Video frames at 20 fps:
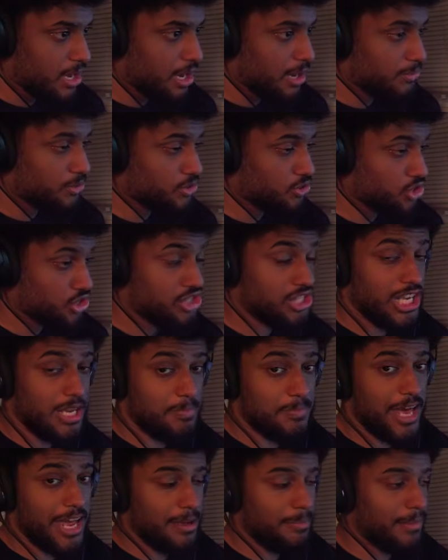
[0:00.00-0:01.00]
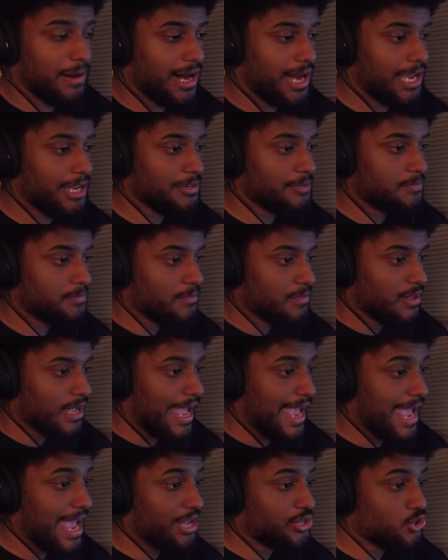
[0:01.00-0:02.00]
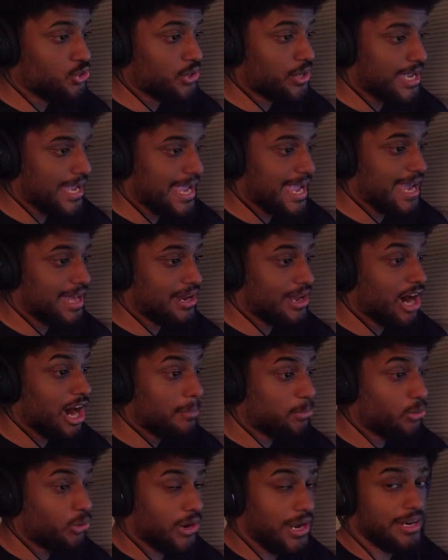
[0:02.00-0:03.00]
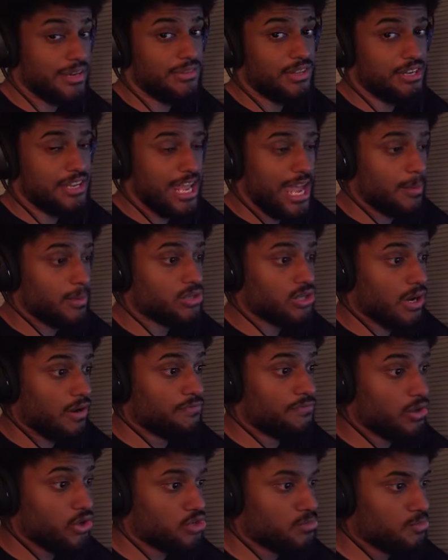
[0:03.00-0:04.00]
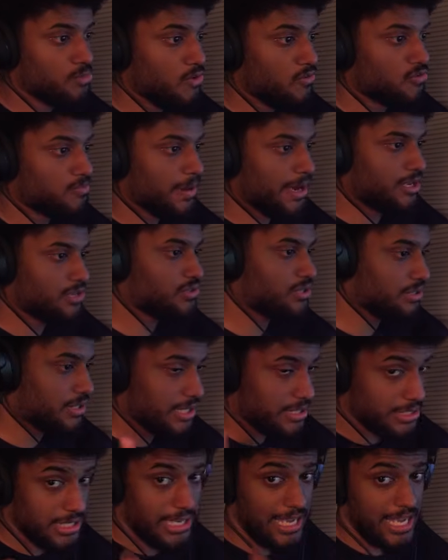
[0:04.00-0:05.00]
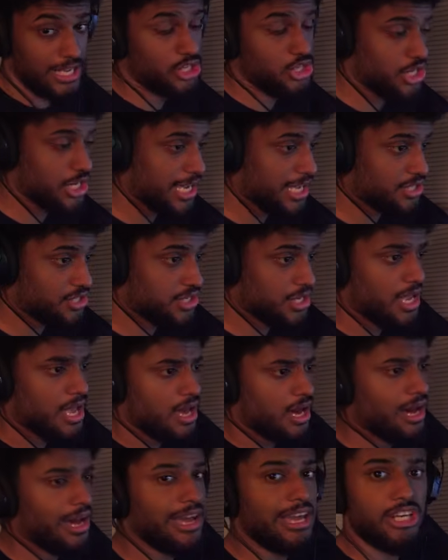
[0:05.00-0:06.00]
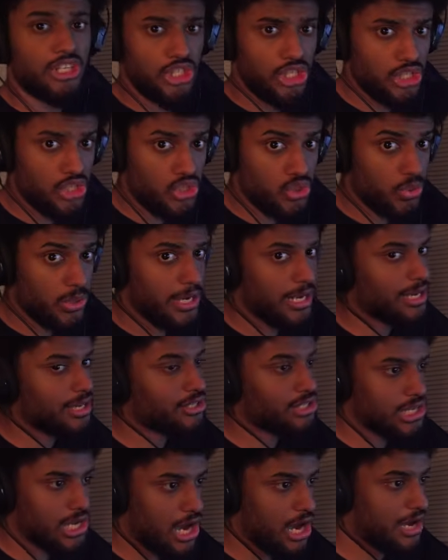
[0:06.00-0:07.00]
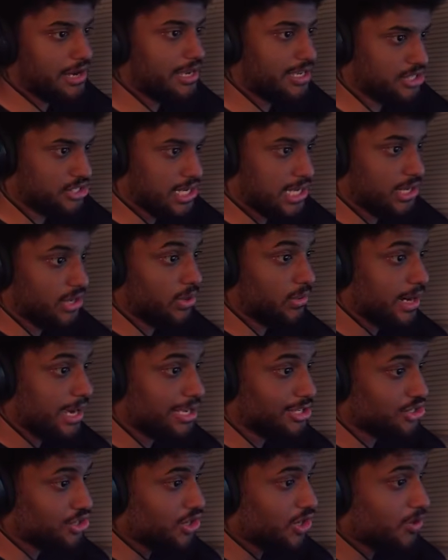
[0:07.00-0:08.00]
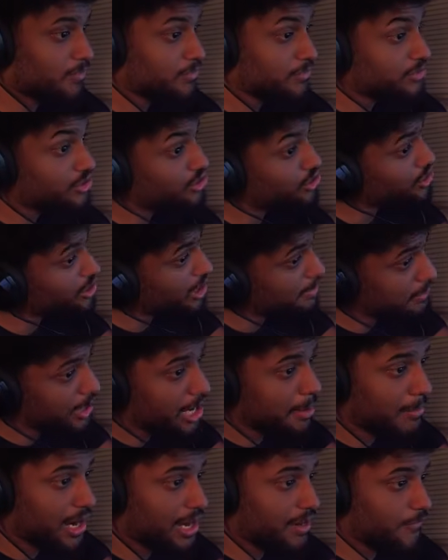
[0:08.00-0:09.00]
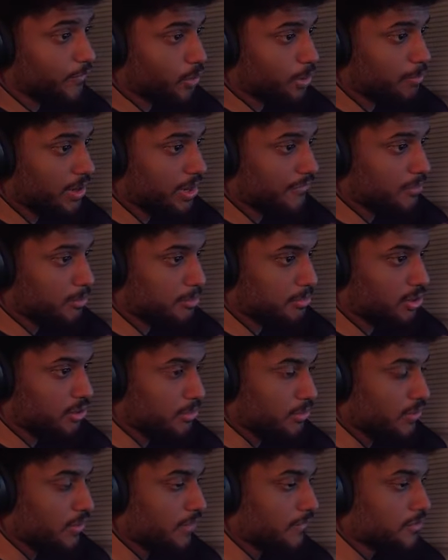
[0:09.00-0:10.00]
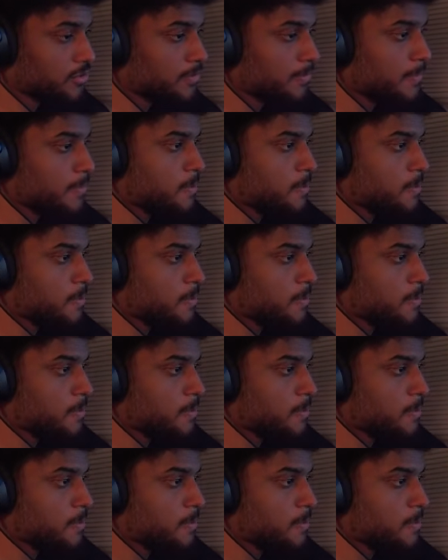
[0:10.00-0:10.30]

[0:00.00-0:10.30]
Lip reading: So just keep that in mind. And you can upgrade the damage of those moves by using things like enchants, Ishin's Ring, taunt, etc. Right? So just keep that in mind if you want to buff it for your moves.